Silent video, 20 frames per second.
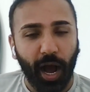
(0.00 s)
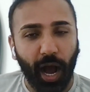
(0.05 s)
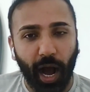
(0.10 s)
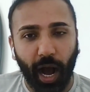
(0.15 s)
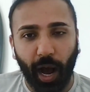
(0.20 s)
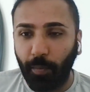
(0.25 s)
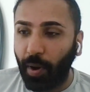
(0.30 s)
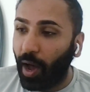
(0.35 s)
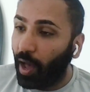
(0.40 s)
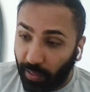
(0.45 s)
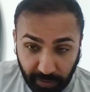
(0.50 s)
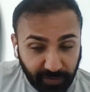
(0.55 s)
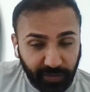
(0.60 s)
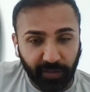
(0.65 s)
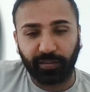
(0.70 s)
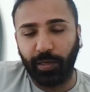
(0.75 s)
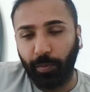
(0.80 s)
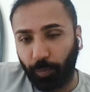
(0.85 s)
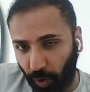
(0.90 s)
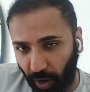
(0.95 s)
Um, and then
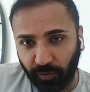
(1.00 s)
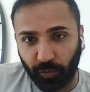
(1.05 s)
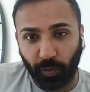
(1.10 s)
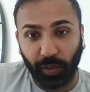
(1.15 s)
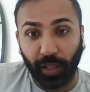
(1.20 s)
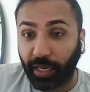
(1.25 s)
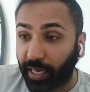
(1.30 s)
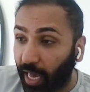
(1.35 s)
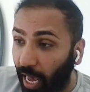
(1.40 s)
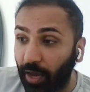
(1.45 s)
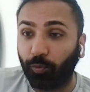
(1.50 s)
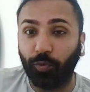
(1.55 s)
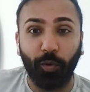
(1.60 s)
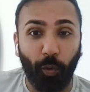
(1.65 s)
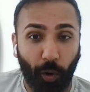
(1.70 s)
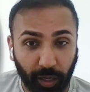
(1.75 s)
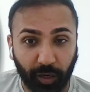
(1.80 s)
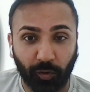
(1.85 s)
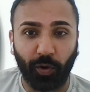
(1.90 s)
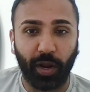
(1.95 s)
60 brands were like, hey,
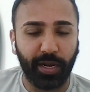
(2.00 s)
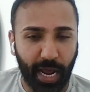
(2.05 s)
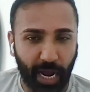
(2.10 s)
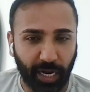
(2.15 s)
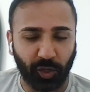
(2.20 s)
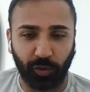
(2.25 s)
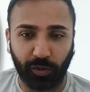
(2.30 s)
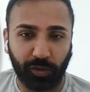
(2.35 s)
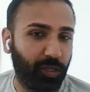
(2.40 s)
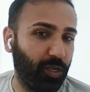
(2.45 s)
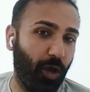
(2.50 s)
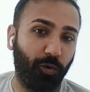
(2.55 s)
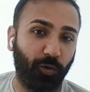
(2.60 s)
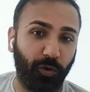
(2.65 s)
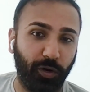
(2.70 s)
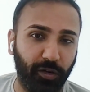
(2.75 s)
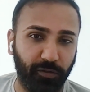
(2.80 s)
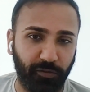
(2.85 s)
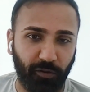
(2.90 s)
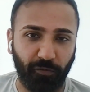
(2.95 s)
we want to create natural
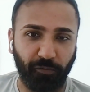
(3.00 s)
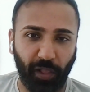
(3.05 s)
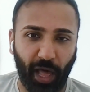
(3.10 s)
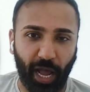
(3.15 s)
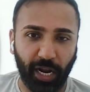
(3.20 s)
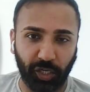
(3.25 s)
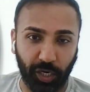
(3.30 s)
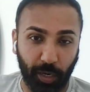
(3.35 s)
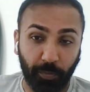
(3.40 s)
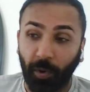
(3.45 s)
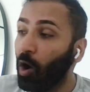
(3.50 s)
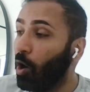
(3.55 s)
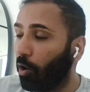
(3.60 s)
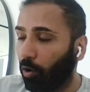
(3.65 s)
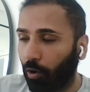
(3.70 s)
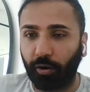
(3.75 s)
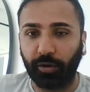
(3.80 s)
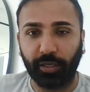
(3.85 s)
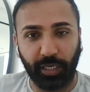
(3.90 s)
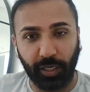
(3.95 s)
deodorant as our flagship
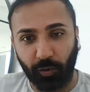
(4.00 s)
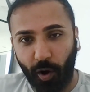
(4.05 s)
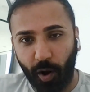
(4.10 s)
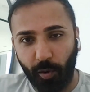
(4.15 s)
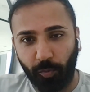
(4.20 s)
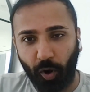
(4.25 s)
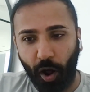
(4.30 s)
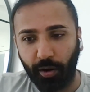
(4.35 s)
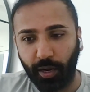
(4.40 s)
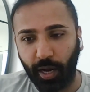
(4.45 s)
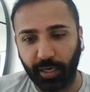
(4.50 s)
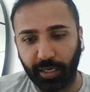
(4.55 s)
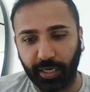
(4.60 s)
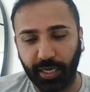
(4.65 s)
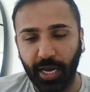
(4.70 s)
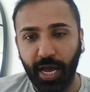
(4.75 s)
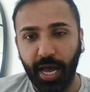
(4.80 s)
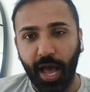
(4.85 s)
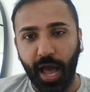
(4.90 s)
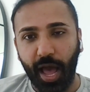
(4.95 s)
or our hero
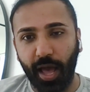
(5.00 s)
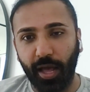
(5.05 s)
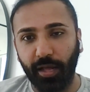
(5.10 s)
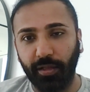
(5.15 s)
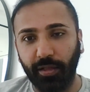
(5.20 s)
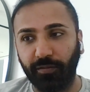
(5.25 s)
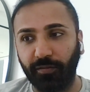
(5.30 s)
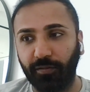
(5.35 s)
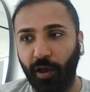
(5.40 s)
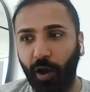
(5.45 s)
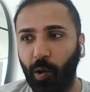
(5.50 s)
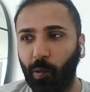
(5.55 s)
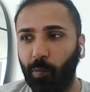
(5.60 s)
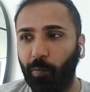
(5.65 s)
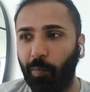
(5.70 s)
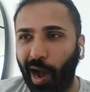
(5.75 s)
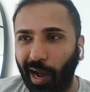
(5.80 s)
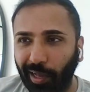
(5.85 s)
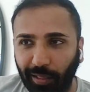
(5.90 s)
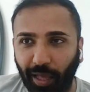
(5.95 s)
product. And
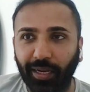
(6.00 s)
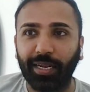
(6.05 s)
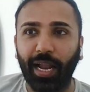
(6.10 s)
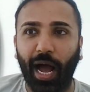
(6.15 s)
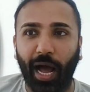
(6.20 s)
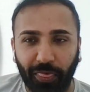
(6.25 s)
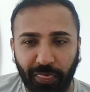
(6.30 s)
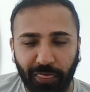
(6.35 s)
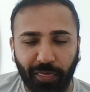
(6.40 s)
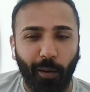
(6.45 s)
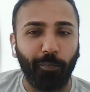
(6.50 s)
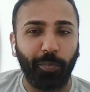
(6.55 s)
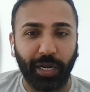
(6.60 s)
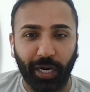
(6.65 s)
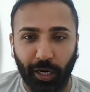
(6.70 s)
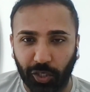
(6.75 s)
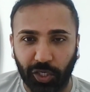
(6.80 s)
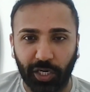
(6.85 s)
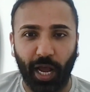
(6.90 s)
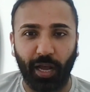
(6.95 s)
so by like not
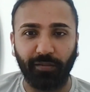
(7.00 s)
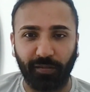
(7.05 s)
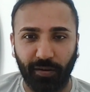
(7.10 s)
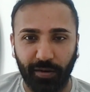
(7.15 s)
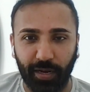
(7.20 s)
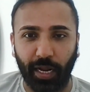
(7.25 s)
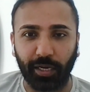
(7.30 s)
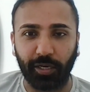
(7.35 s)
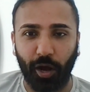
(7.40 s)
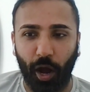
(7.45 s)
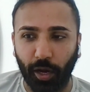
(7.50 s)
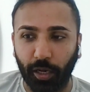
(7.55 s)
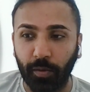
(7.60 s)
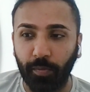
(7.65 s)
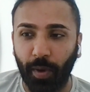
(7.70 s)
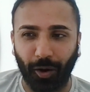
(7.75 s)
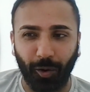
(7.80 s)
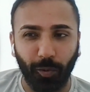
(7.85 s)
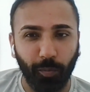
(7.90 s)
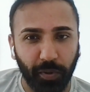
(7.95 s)
thumping our chest and not
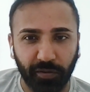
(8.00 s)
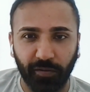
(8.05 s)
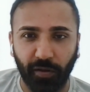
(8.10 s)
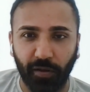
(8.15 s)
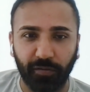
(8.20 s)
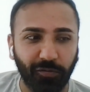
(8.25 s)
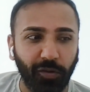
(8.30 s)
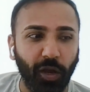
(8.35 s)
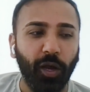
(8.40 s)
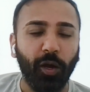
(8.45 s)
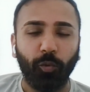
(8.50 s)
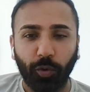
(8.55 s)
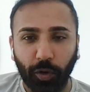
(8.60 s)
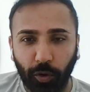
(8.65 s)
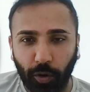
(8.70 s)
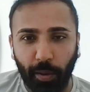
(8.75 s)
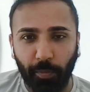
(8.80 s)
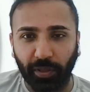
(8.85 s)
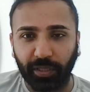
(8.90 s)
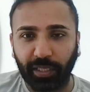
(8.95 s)
talking about our business,
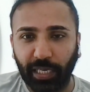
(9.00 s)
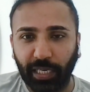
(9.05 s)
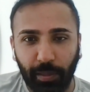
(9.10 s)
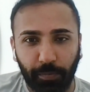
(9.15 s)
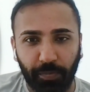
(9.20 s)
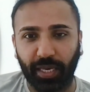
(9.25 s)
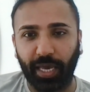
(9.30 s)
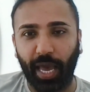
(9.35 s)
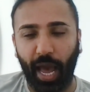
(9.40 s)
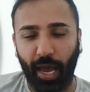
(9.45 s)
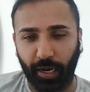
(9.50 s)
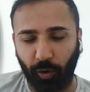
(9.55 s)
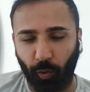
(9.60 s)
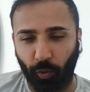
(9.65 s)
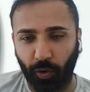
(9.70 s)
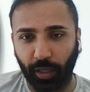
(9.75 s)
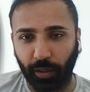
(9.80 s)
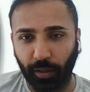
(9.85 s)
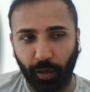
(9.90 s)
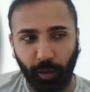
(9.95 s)
we were able to keep the
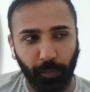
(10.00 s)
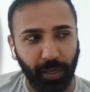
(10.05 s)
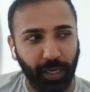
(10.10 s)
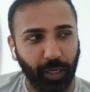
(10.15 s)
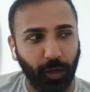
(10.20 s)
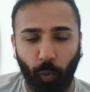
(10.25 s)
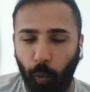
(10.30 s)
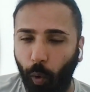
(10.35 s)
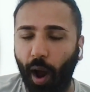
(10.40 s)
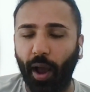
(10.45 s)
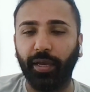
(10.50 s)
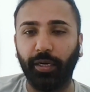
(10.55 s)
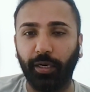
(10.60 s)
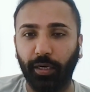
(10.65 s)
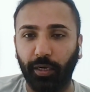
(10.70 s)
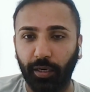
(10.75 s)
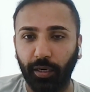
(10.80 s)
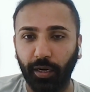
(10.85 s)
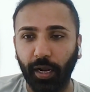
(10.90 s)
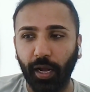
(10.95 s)
category a little bit
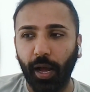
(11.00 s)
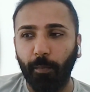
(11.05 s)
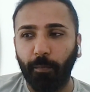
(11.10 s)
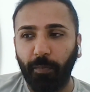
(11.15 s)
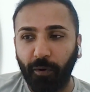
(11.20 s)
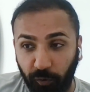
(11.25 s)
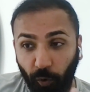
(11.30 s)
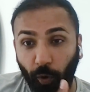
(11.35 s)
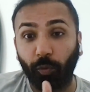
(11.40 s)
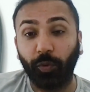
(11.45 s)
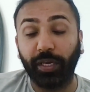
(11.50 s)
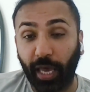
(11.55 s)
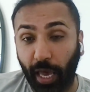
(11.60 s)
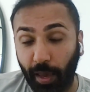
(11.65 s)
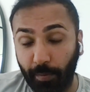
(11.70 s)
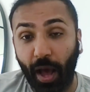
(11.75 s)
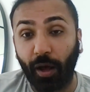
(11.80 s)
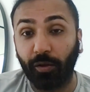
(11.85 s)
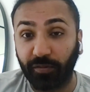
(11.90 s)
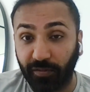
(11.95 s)
quieter before we
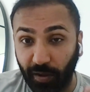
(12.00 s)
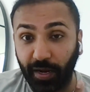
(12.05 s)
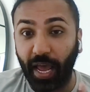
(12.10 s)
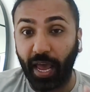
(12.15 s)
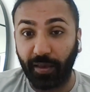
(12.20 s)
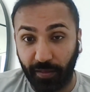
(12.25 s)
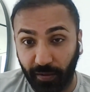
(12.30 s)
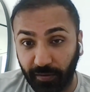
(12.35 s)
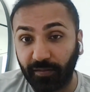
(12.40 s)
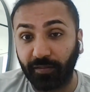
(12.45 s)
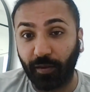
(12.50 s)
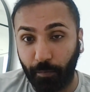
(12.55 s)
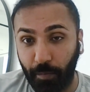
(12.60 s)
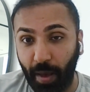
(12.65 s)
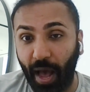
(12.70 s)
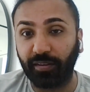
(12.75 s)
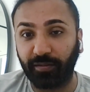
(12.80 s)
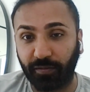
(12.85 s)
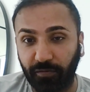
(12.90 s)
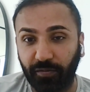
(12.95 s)
came out and said, hey, this is a
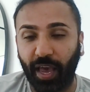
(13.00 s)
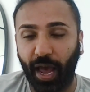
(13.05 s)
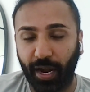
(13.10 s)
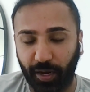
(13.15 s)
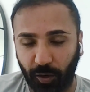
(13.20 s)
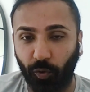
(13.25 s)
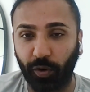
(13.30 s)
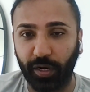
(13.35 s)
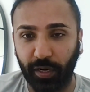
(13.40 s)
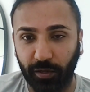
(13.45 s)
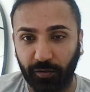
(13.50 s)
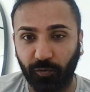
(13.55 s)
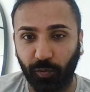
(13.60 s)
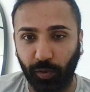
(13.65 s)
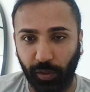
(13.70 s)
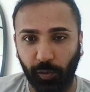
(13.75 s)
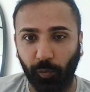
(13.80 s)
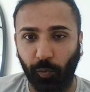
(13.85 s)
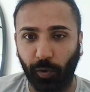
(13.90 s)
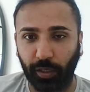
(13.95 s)
massive category and it's
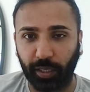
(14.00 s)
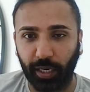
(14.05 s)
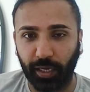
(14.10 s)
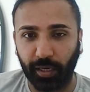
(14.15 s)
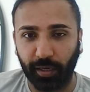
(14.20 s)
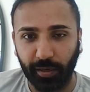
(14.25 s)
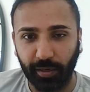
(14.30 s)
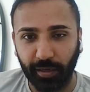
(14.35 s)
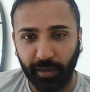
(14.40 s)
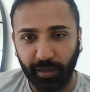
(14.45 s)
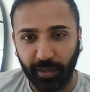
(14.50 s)
really working.